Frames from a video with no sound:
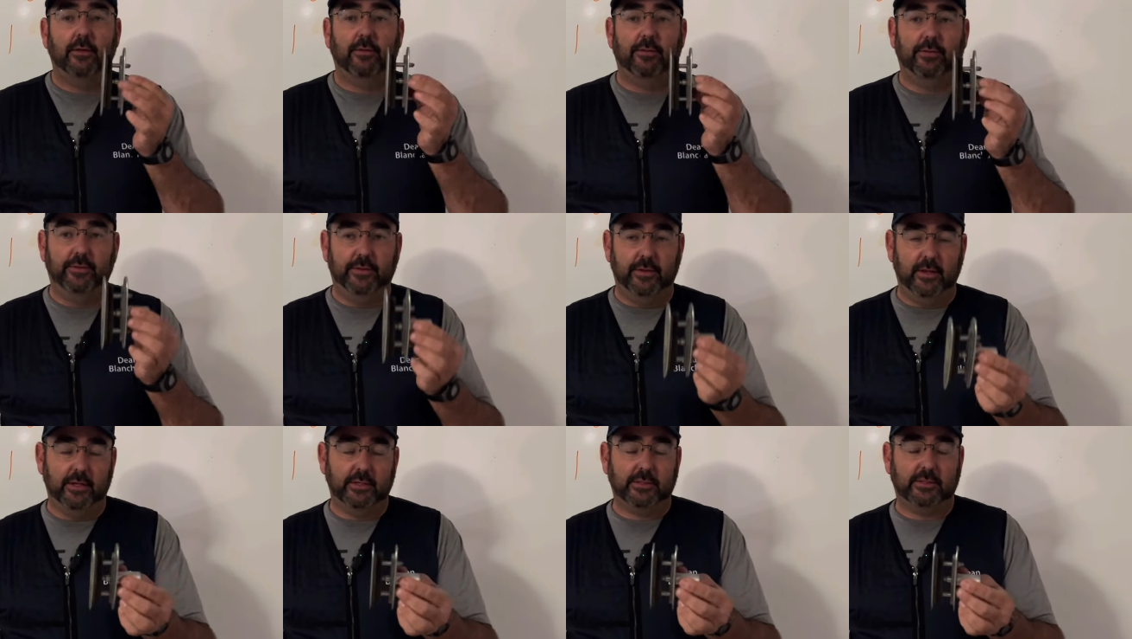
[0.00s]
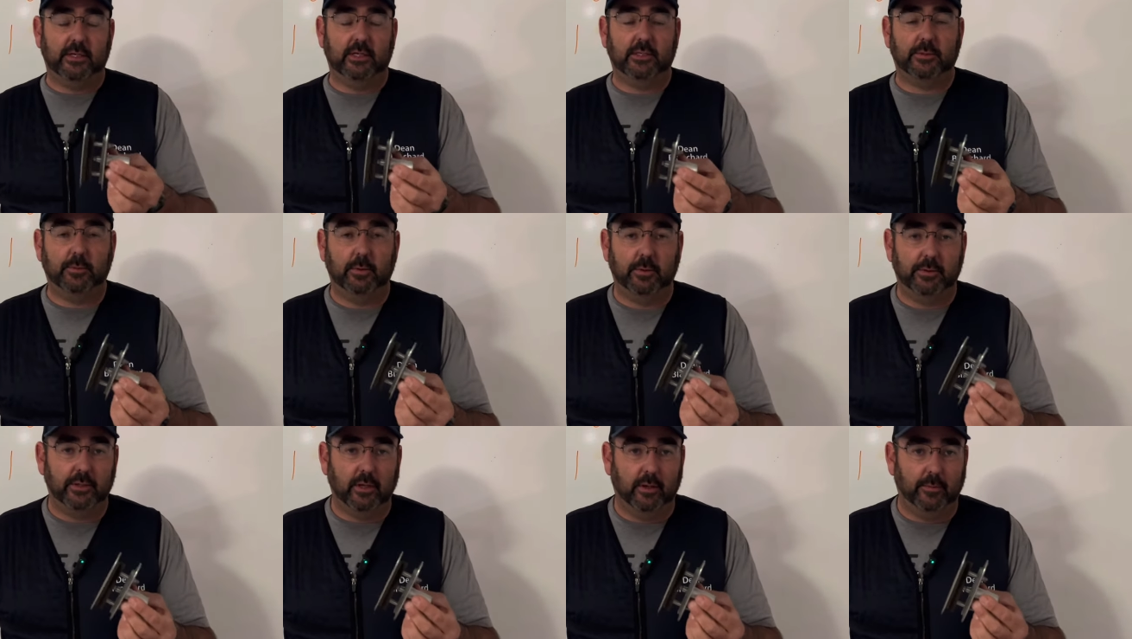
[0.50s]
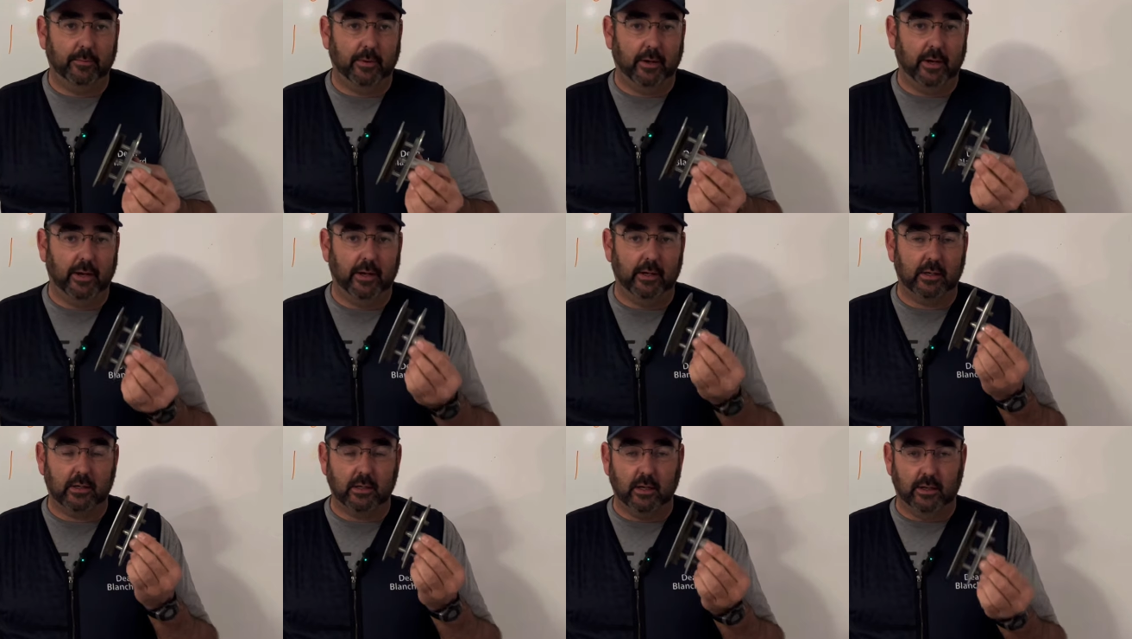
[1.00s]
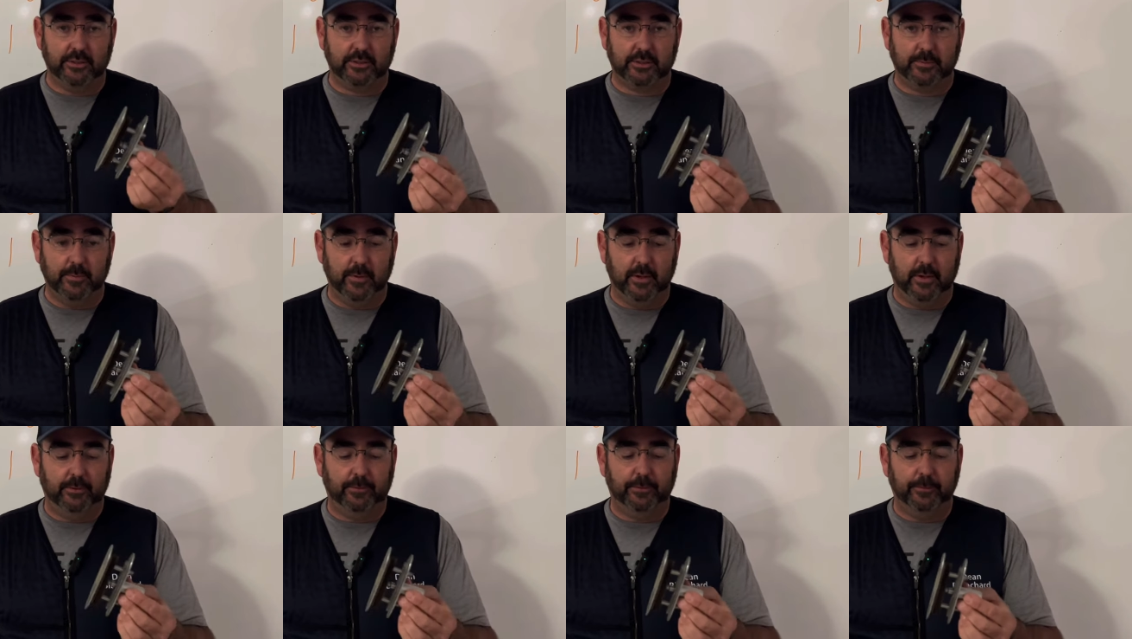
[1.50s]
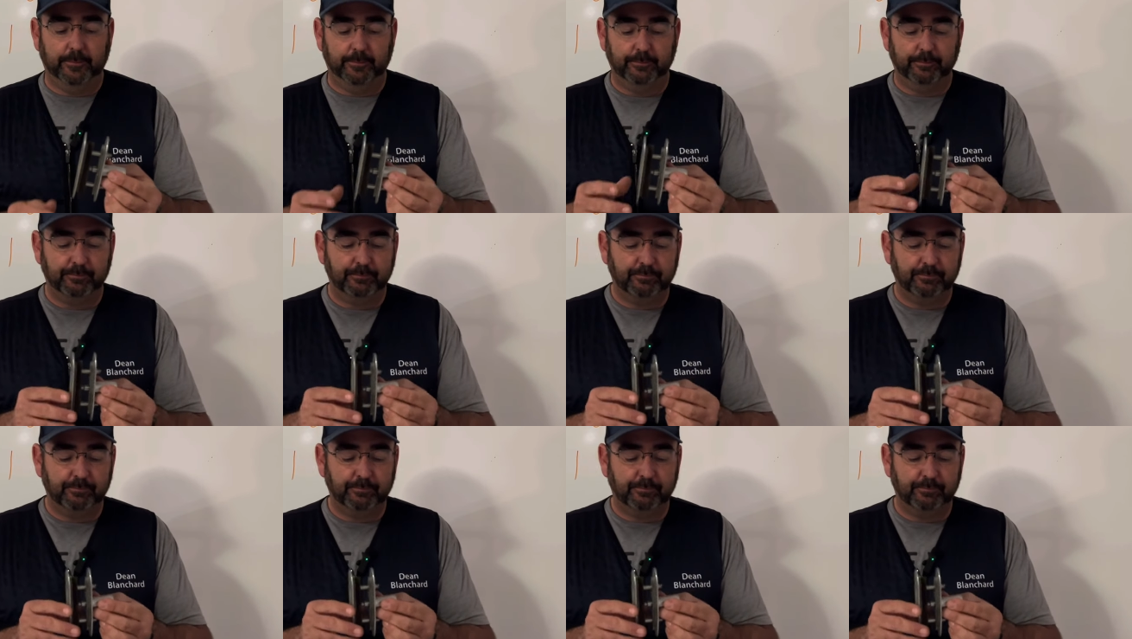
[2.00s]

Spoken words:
This needs to be done by a gunsmith